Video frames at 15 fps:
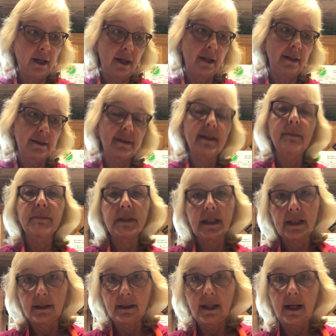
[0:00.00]
it seems
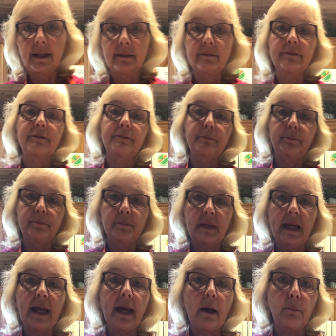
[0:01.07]
like a lot of
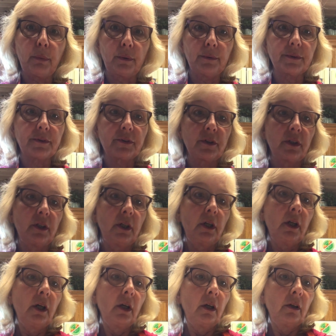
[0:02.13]
apples.
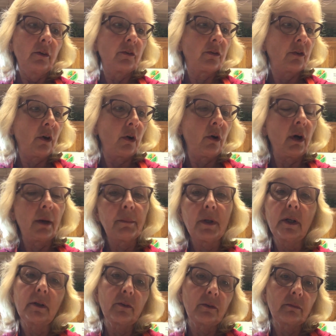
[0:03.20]
So I'm
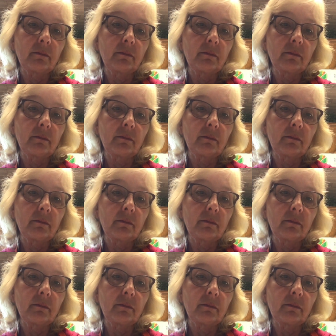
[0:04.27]
going to